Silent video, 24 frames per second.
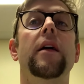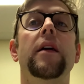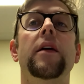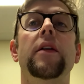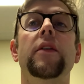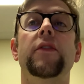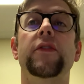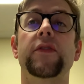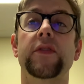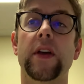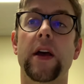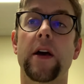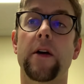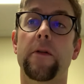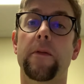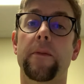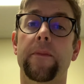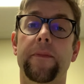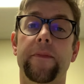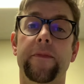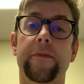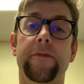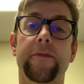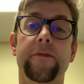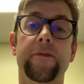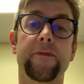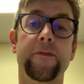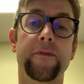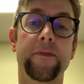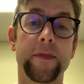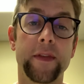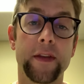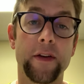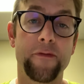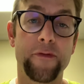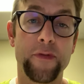So
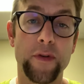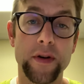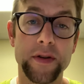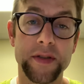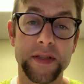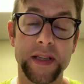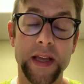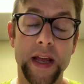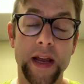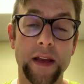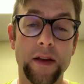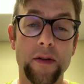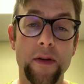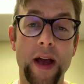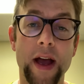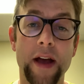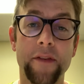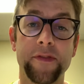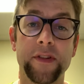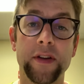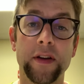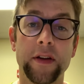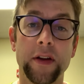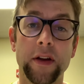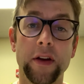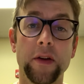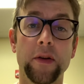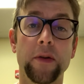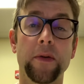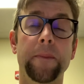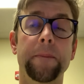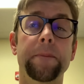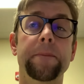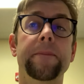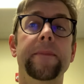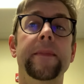the first thing you have to
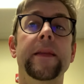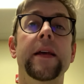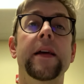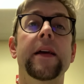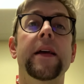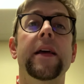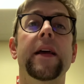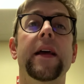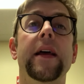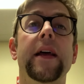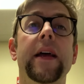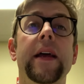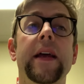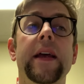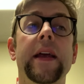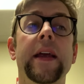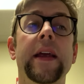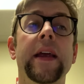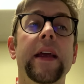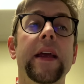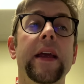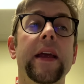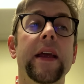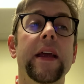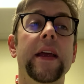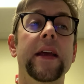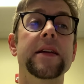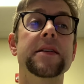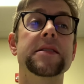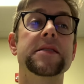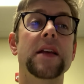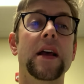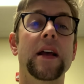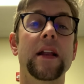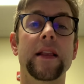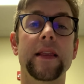do
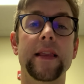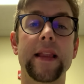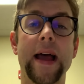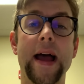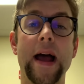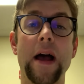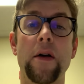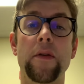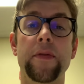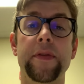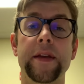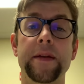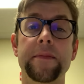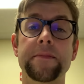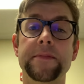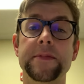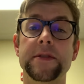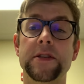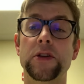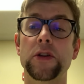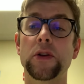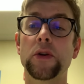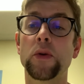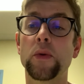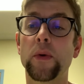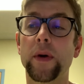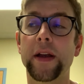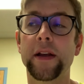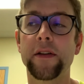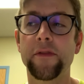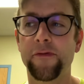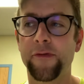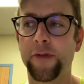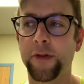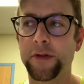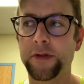is allow them to
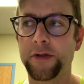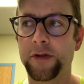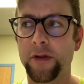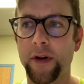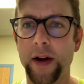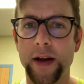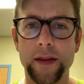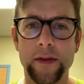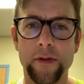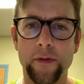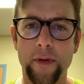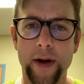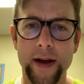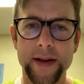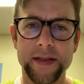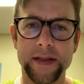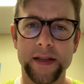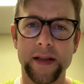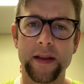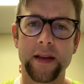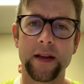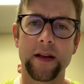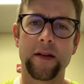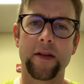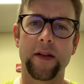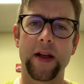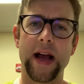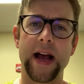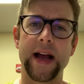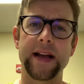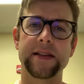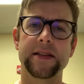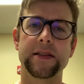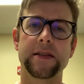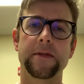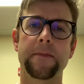infiltrate the rest of the
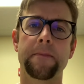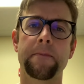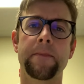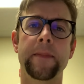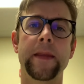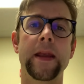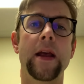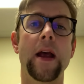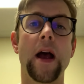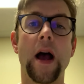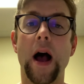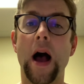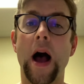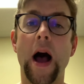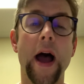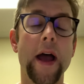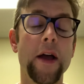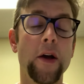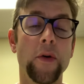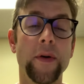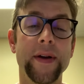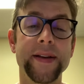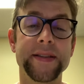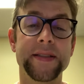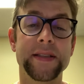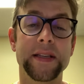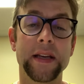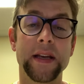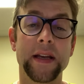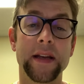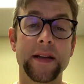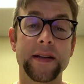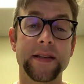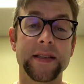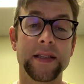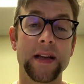class. I always
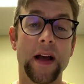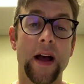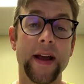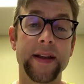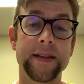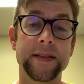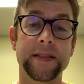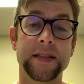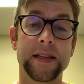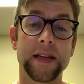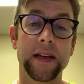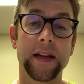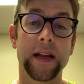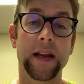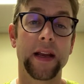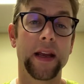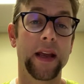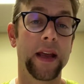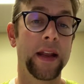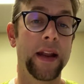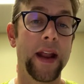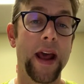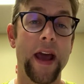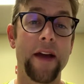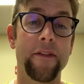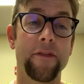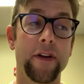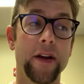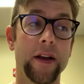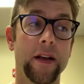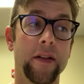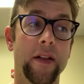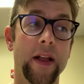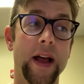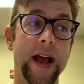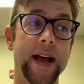did assigned seating in every
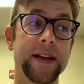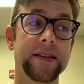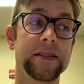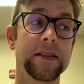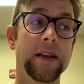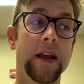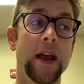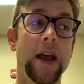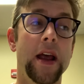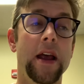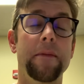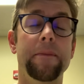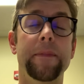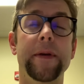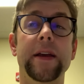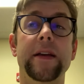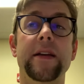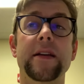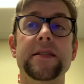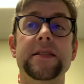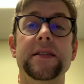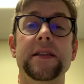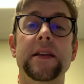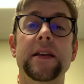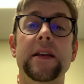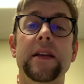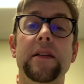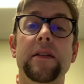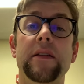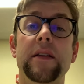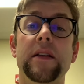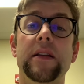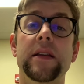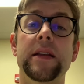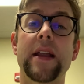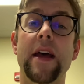class because
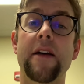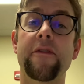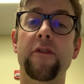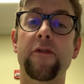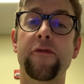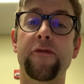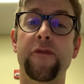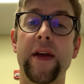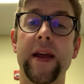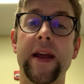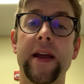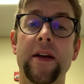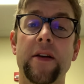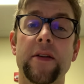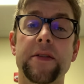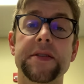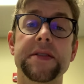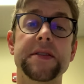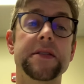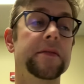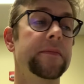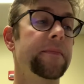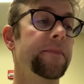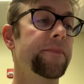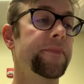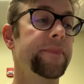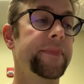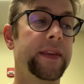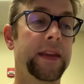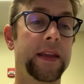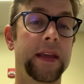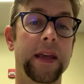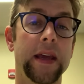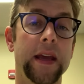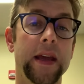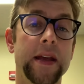it never fails.
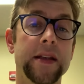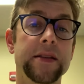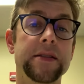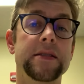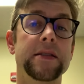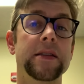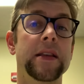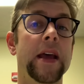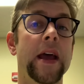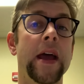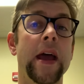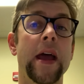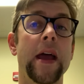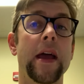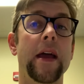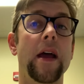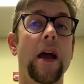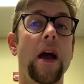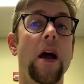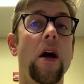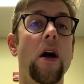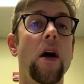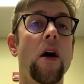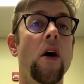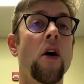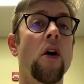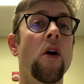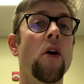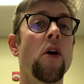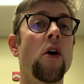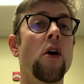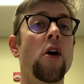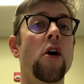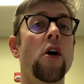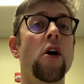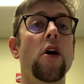Kids that
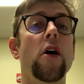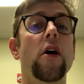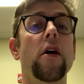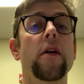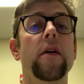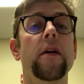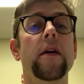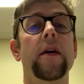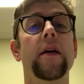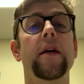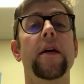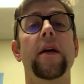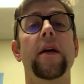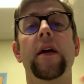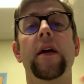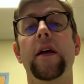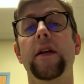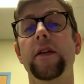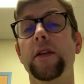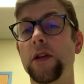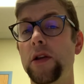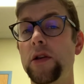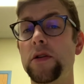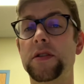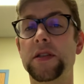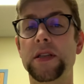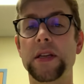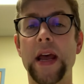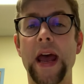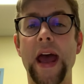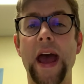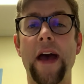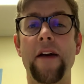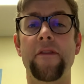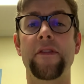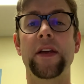are used to
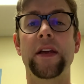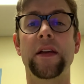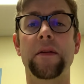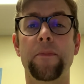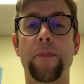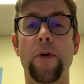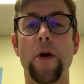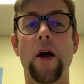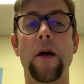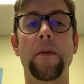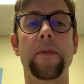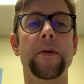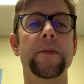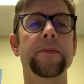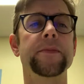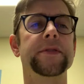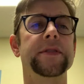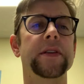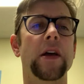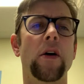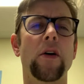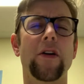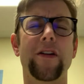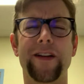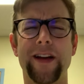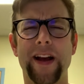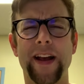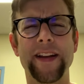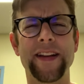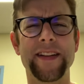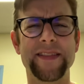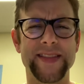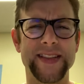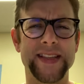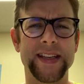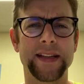having problems all
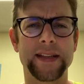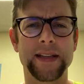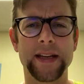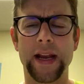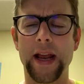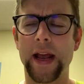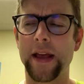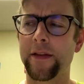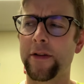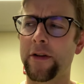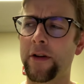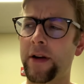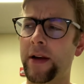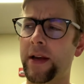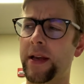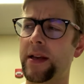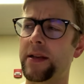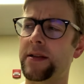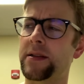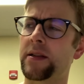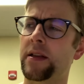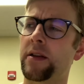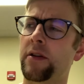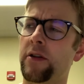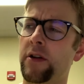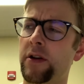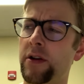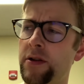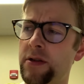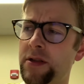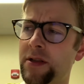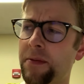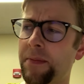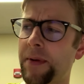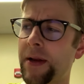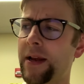kind of sit together, and kids that are
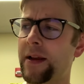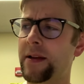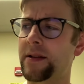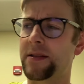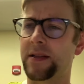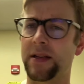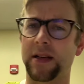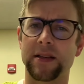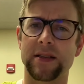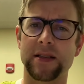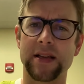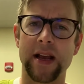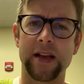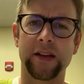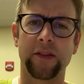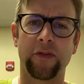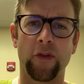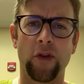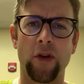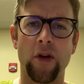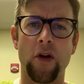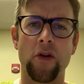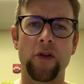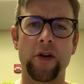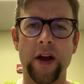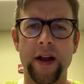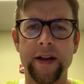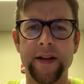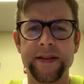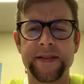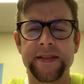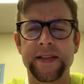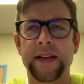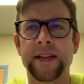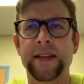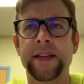used to being successful all kind
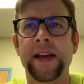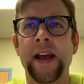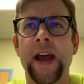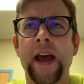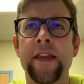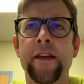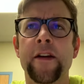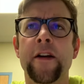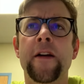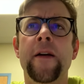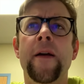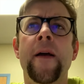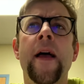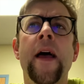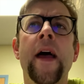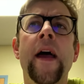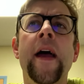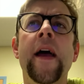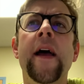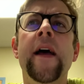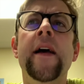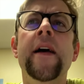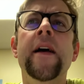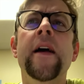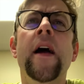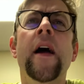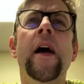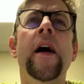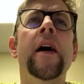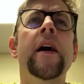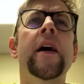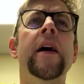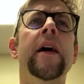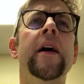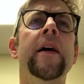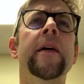of sit together.
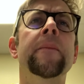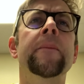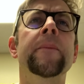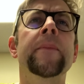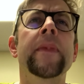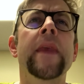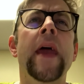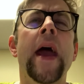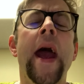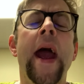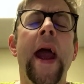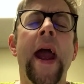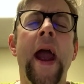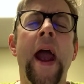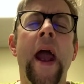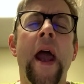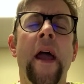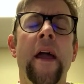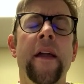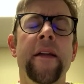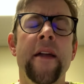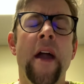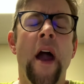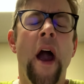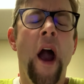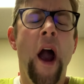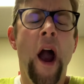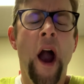And